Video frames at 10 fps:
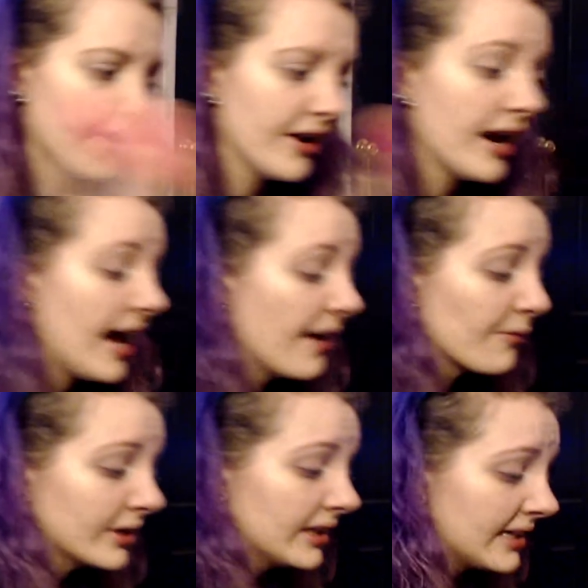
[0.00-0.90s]
but I
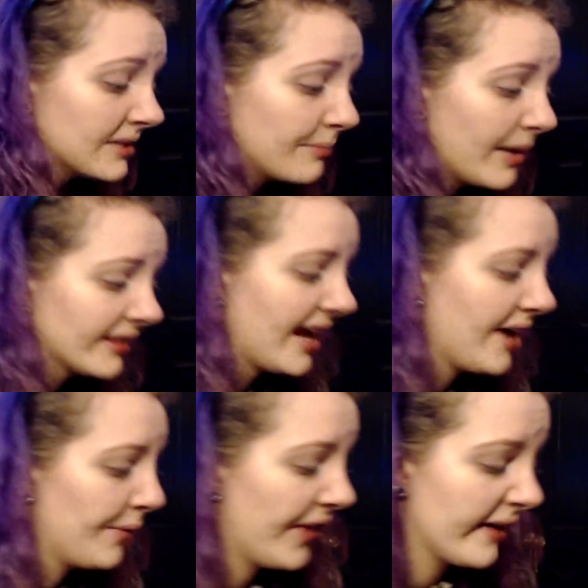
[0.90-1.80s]
really expect
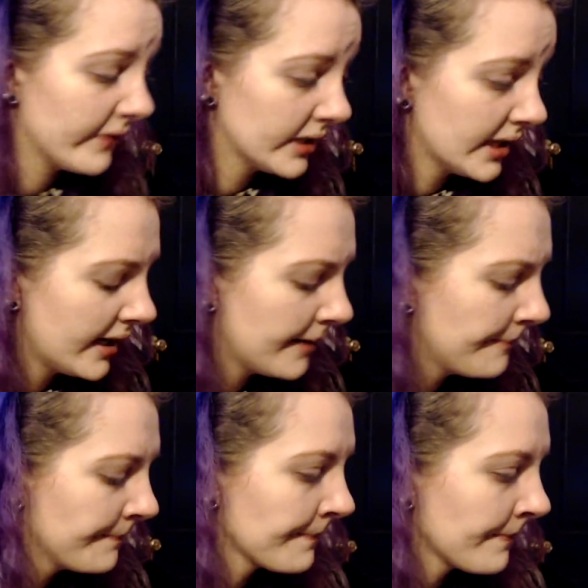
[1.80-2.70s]
that with
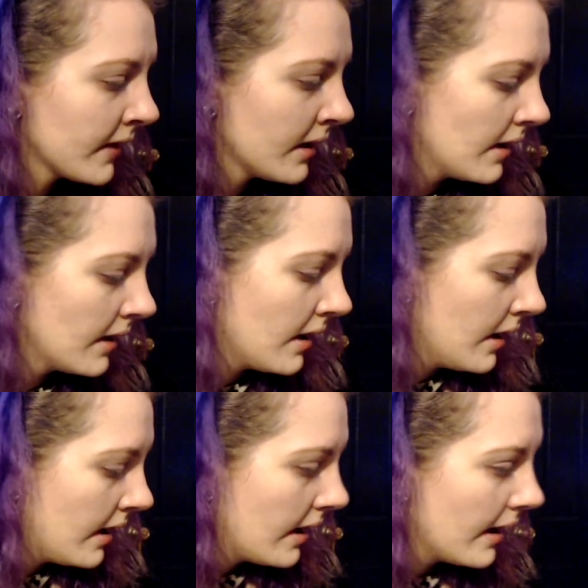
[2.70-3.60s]
everything.
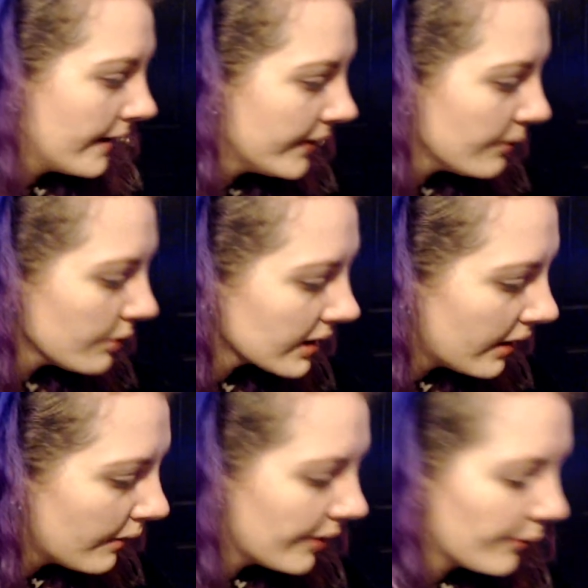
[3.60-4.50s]
And then we're going to
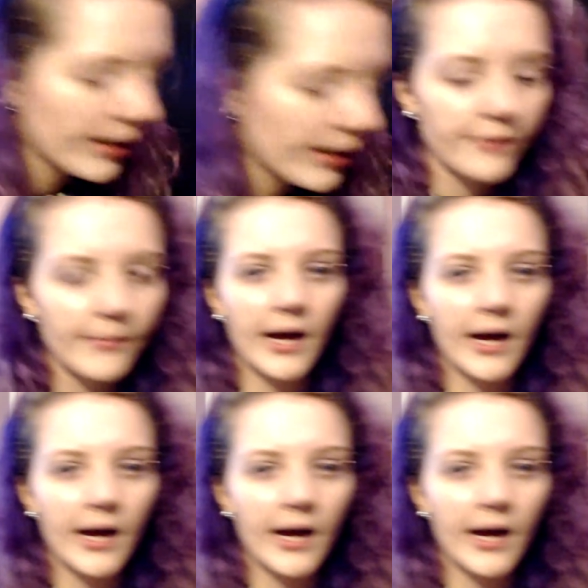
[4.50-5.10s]
go in with